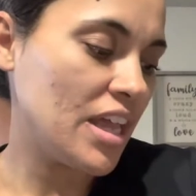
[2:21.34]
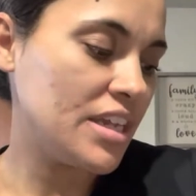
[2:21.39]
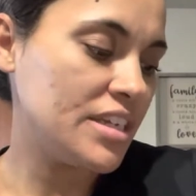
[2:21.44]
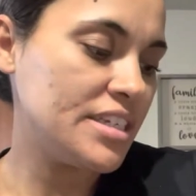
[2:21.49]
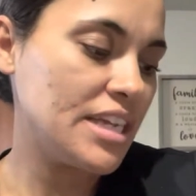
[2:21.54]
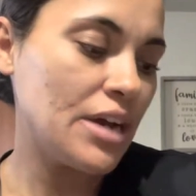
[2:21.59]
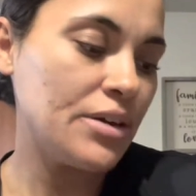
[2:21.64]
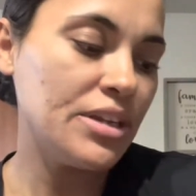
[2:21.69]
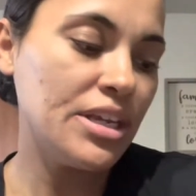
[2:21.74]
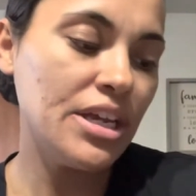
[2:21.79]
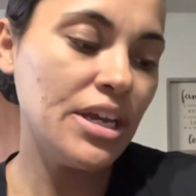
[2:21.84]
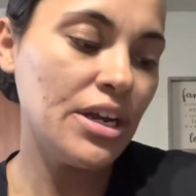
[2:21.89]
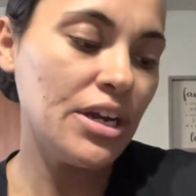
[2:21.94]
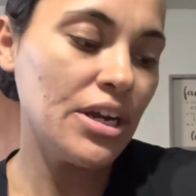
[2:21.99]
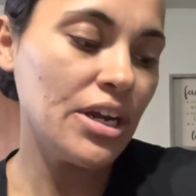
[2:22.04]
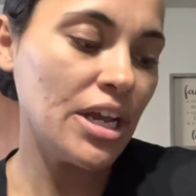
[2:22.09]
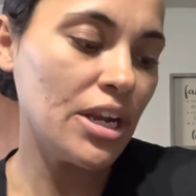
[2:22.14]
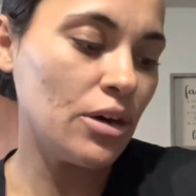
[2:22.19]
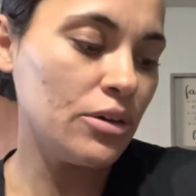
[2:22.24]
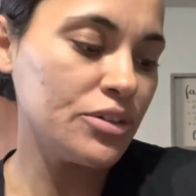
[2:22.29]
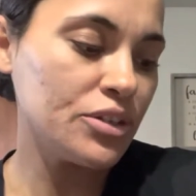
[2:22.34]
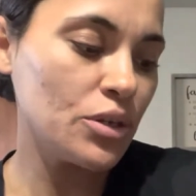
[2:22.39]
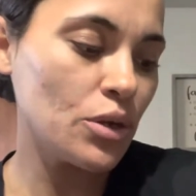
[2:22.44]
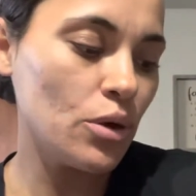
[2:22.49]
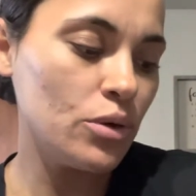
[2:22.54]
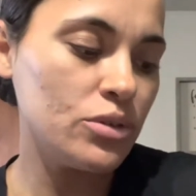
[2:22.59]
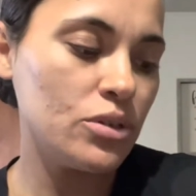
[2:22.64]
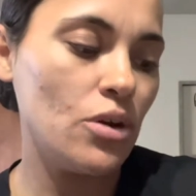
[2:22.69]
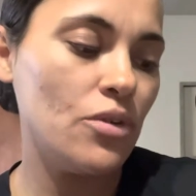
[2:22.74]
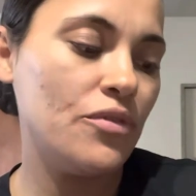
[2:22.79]
down here, it also
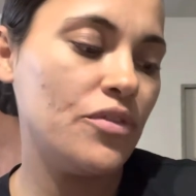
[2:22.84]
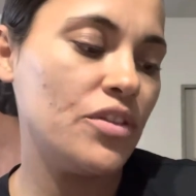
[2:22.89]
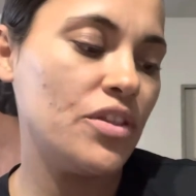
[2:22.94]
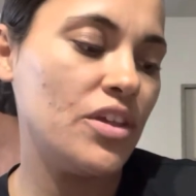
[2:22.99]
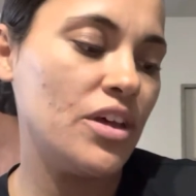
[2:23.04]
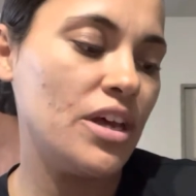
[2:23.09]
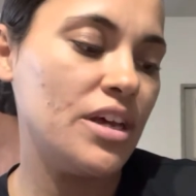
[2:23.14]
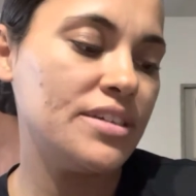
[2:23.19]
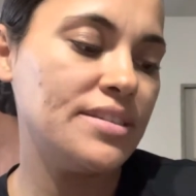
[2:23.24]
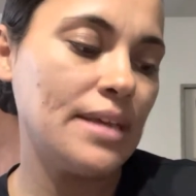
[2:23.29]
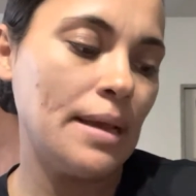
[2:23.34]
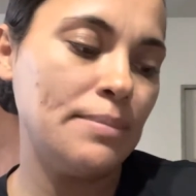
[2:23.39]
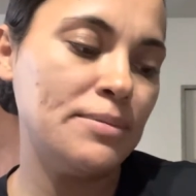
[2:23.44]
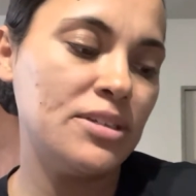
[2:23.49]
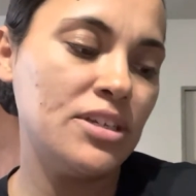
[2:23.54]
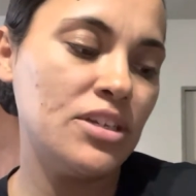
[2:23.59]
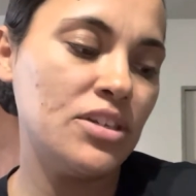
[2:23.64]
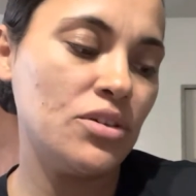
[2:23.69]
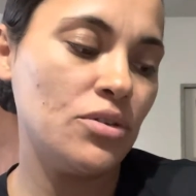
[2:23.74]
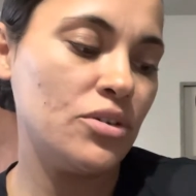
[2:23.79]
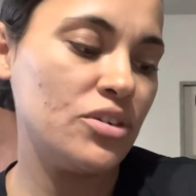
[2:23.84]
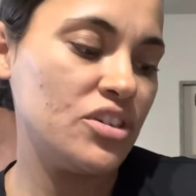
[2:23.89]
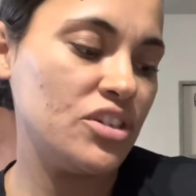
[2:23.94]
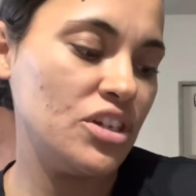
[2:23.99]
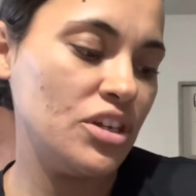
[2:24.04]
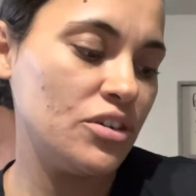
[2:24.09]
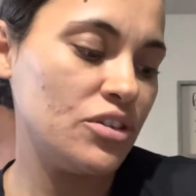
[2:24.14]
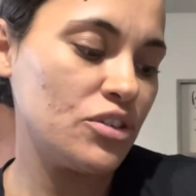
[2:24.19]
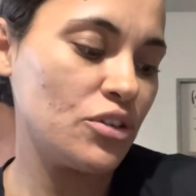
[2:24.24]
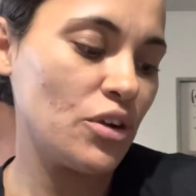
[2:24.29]
goes over the sepsis or
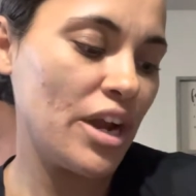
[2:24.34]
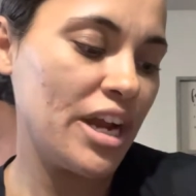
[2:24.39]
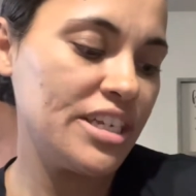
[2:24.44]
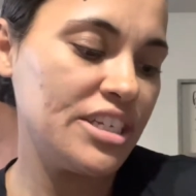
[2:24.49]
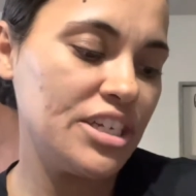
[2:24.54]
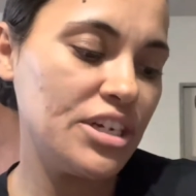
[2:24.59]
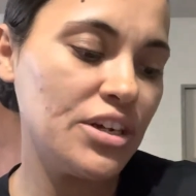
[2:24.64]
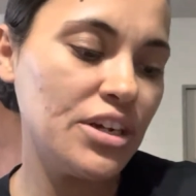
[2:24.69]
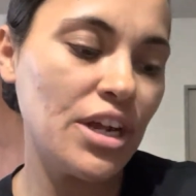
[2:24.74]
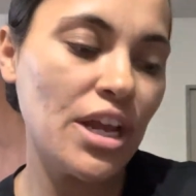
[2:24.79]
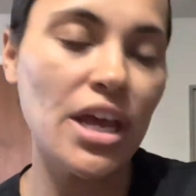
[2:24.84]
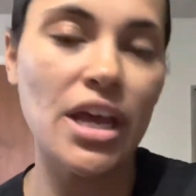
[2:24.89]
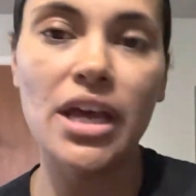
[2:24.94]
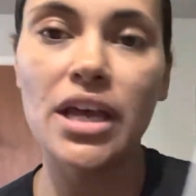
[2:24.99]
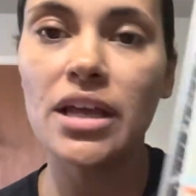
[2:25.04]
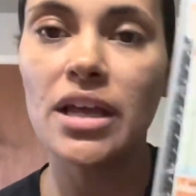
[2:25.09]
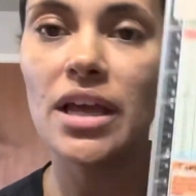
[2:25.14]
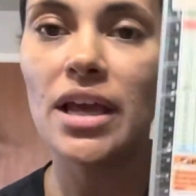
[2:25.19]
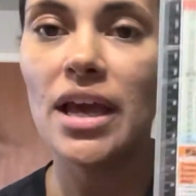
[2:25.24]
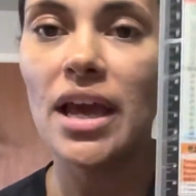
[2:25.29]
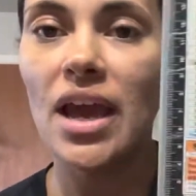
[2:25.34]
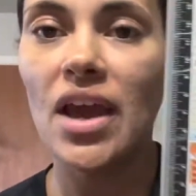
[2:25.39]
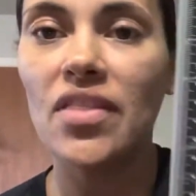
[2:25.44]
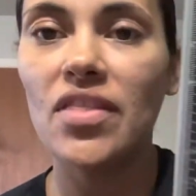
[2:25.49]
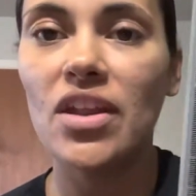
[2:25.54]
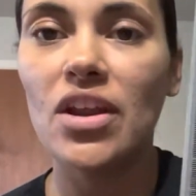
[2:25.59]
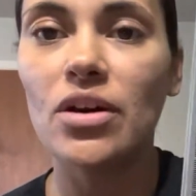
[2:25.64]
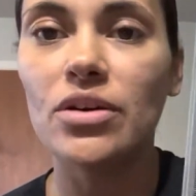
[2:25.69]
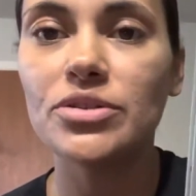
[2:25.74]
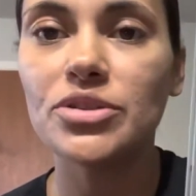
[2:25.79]
Shears criteria, and then
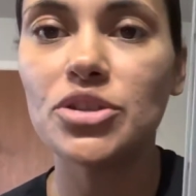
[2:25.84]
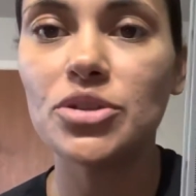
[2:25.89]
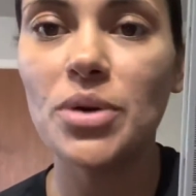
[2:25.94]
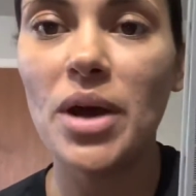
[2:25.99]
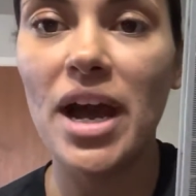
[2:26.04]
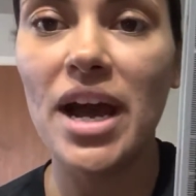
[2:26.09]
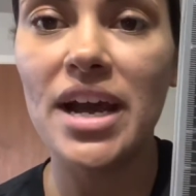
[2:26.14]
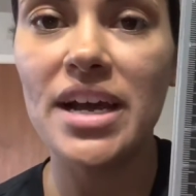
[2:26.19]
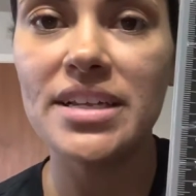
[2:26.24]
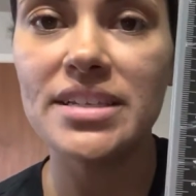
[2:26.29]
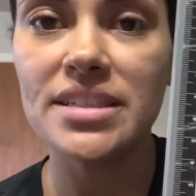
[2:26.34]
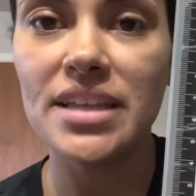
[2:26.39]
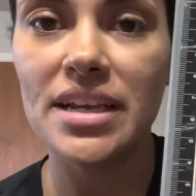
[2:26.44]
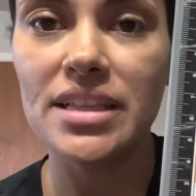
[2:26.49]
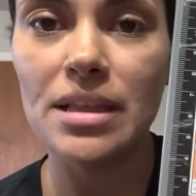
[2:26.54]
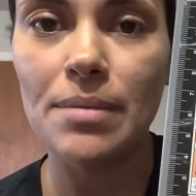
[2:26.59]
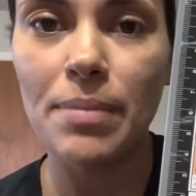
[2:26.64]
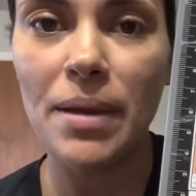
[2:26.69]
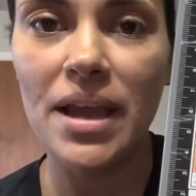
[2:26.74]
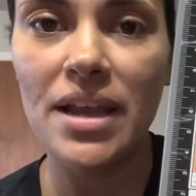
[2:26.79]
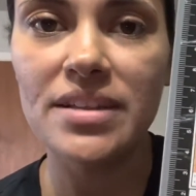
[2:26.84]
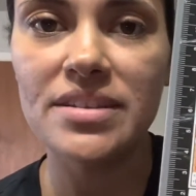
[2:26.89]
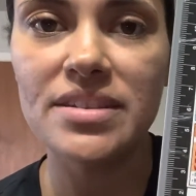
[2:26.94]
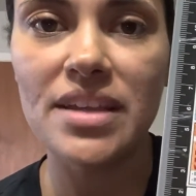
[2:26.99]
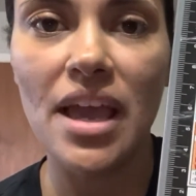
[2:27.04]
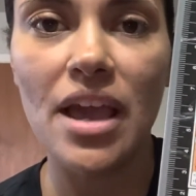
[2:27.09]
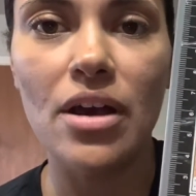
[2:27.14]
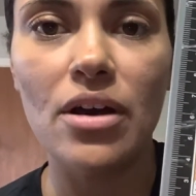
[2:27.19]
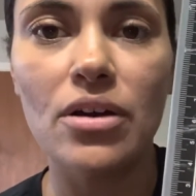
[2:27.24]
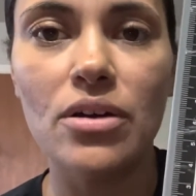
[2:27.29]
it also has like the pain
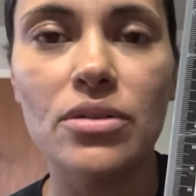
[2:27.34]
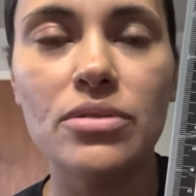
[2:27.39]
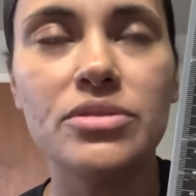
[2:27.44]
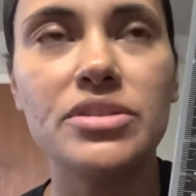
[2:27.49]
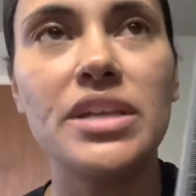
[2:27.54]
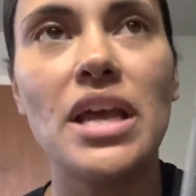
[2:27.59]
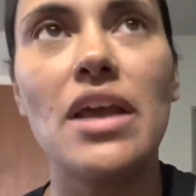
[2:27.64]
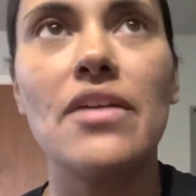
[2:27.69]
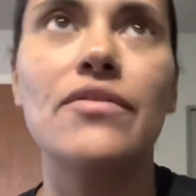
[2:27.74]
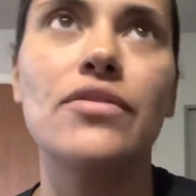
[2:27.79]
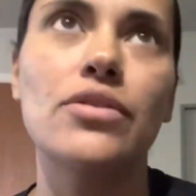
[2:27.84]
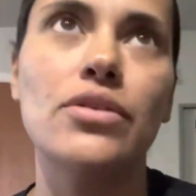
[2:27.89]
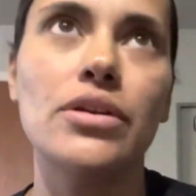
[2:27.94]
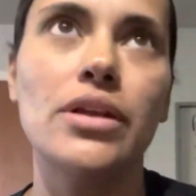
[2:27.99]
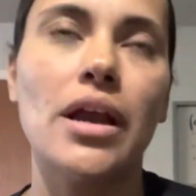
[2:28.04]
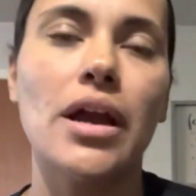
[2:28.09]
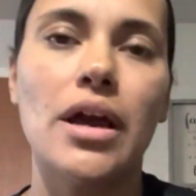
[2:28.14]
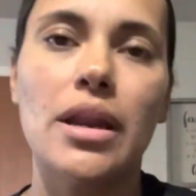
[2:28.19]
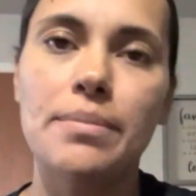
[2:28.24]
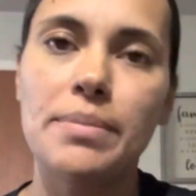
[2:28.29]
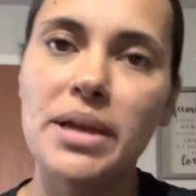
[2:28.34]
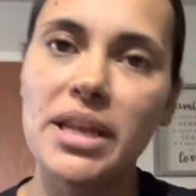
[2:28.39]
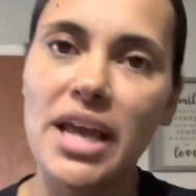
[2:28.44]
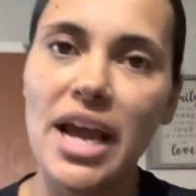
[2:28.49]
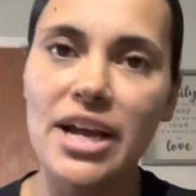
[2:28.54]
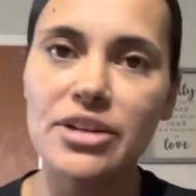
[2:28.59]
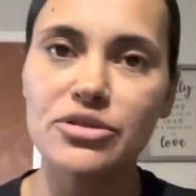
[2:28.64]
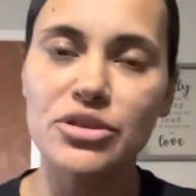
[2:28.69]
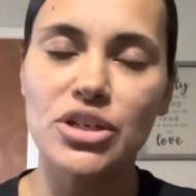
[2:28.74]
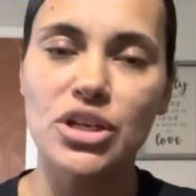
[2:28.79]
scale. Say if you're like on a
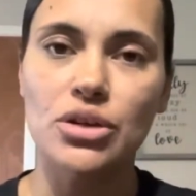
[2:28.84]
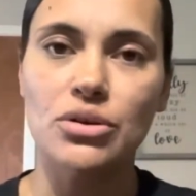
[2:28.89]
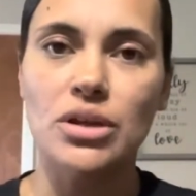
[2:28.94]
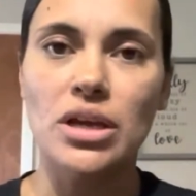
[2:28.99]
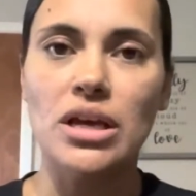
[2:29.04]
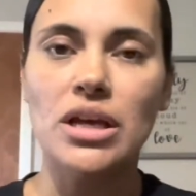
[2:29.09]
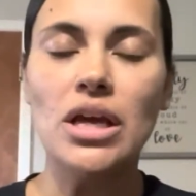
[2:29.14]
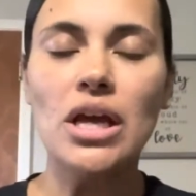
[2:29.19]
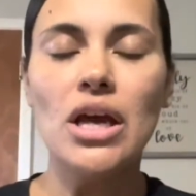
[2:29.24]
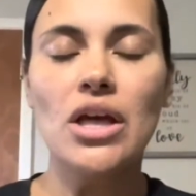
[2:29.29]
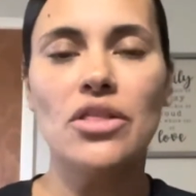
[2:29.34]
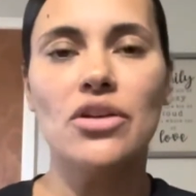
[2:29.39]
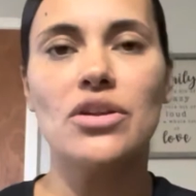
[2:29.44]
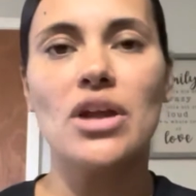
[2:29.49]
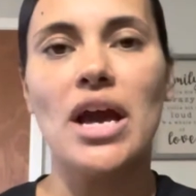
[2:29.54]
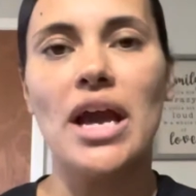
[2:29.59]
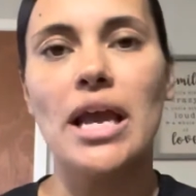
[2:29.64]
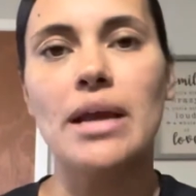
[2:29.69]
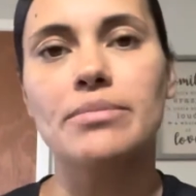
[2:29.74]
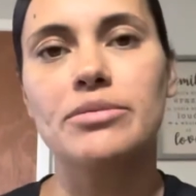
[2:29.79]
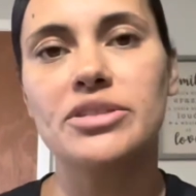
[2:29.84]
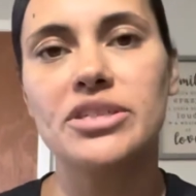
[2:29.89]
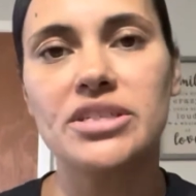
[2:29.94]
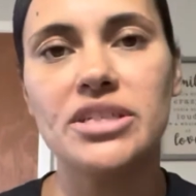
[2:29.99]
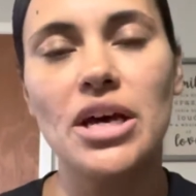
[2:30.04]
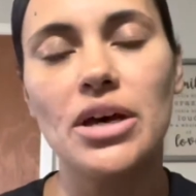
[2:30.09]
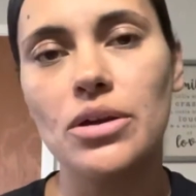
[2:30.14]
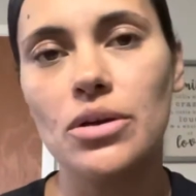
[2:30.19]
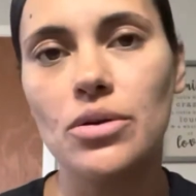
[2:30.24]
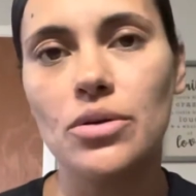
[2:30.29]
pediatric unit, they're not able to
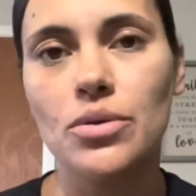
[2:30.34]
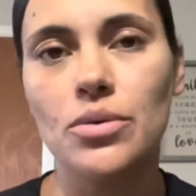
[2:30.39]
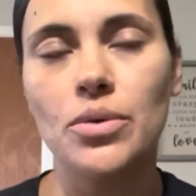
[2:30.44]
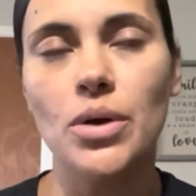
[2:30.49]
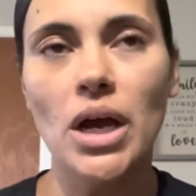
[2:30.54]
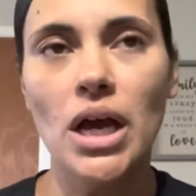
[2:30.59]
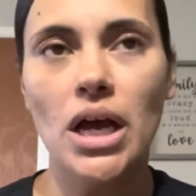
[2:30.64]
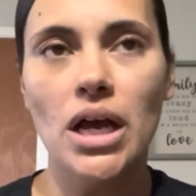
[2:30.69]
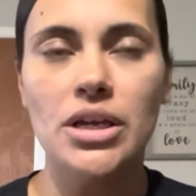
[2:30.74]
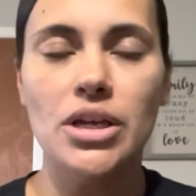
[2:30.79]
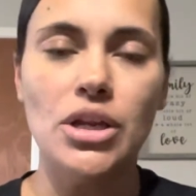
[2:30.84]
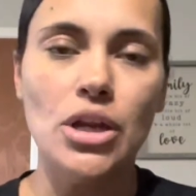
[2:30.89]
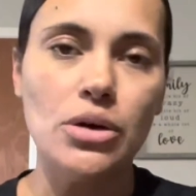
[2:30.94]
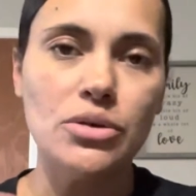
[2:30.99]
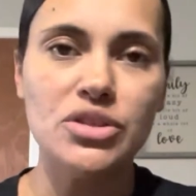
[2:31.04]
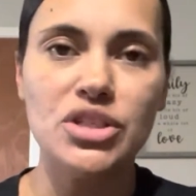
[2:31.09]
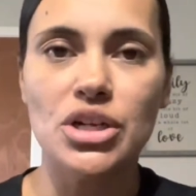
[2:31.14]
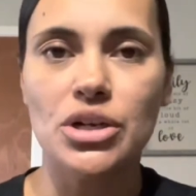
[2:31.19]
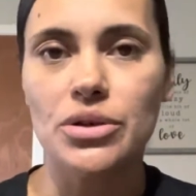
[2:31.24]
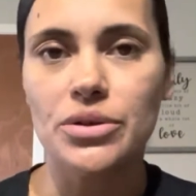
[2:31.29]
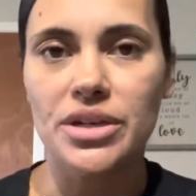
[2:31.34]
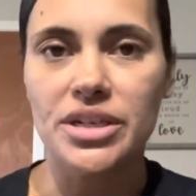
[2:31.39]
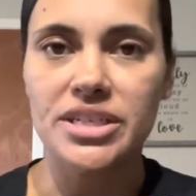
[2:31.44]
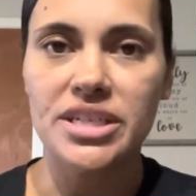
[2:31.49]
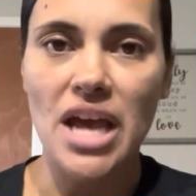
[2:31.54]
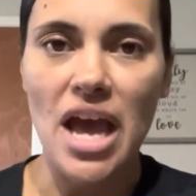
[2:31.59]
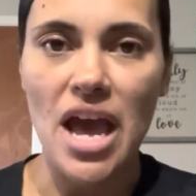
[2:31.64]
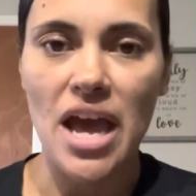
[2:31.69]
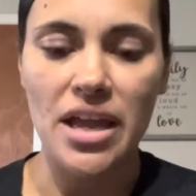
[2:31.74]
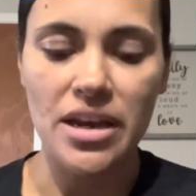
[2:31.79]
tell you, 0 to
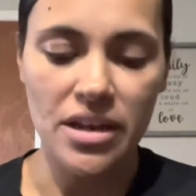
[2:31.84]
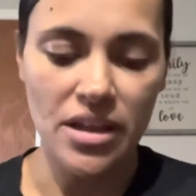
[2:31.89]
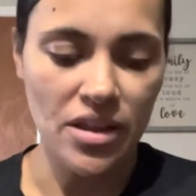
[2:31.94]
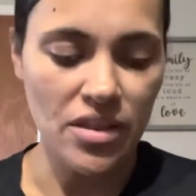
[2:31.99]
10.